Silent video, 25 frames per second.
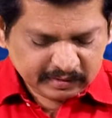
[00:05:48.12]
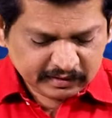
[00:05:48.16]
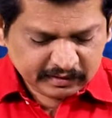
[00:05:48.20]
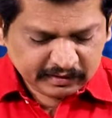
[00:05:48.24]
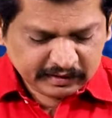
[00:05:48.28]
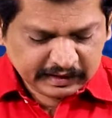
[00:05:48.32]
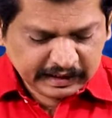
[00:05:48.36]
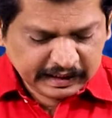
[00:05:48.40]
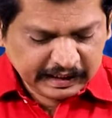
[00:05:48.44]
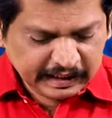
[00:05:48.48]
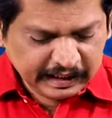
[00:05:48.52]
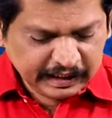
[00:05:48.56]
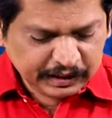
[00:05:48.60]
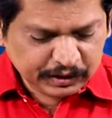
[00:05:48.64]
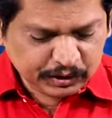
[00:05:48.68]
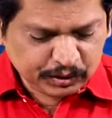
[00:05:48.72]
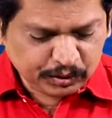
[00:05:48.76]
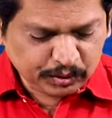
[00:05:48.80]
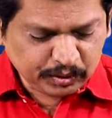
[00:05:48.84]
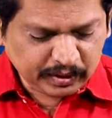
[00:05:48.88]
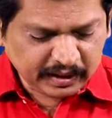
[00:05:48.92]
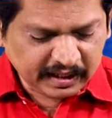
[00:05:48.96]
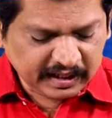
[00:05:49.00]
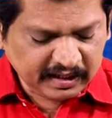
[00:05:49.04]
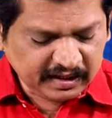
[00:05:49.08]
the need
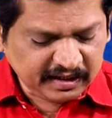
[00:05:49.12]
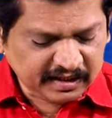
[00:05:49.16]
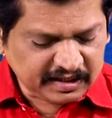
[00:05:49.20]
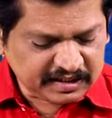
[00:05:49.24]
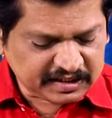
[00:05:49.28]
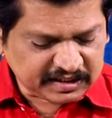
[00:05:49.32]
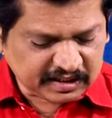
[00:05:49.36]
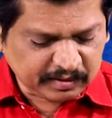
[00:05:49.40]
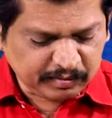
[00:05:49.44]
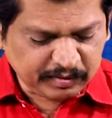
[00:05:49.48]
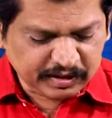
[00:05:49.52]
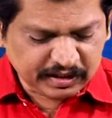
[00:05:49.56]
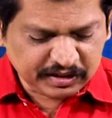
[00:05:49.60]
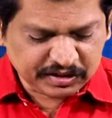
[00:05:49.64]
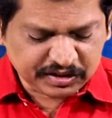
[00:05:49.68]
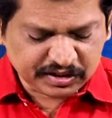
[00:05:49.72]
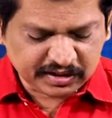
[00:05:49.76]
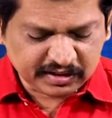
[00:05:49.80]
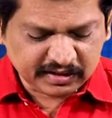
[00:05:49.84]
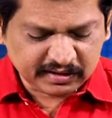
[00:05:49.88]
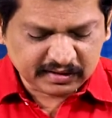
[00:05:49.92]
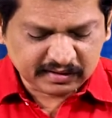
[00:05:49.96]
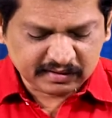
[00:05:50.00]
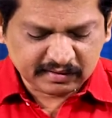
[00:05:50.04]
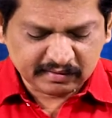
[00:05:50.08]
to end
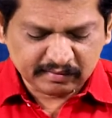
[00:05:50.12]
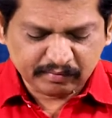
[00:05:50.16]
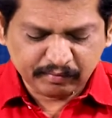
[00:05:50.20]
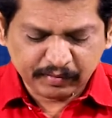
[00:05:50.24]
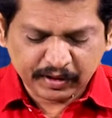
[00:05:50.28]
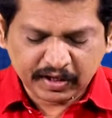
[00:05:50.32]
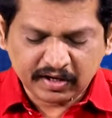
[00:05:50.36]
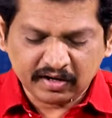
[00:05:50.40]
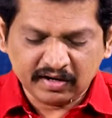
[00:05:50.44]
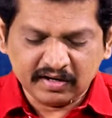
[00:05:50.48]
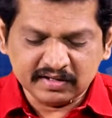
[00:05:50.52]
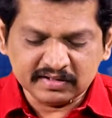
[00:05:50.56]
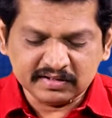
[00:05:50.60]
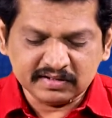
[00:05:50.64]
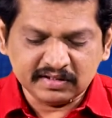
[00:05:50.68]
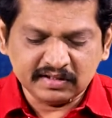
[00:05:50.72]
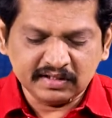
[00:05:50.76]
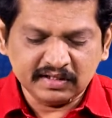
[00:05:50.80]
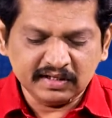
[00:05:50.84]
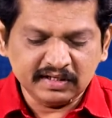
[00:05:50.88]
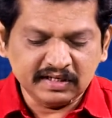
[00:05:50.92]
discrimination because